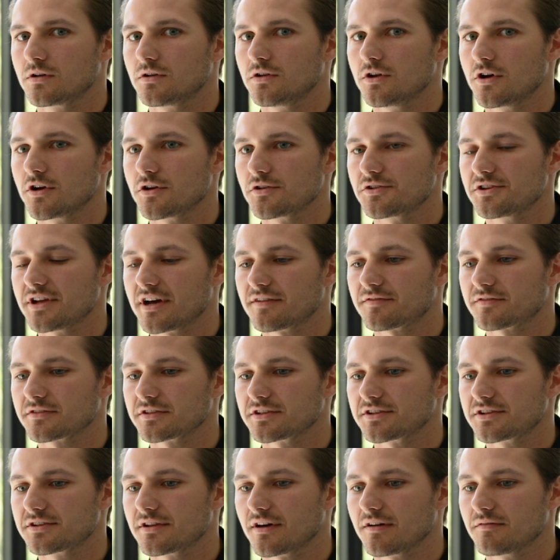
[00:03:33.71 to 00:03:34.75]
no, you're
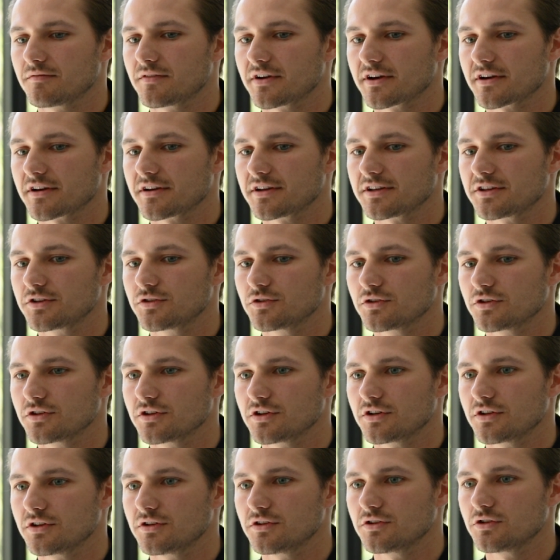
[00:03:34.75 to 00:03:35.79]
definitely a very
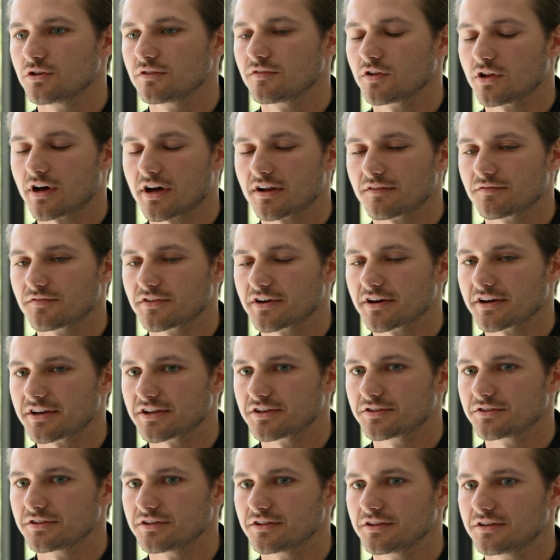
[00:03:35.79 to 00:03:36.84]
good. You have a lot of very
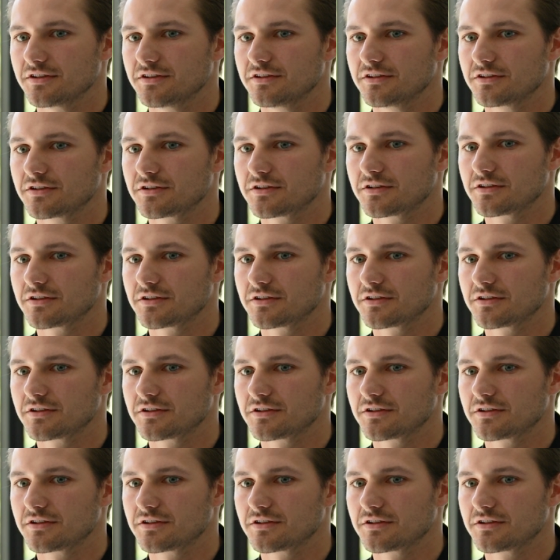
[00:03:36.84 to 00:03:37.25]
good,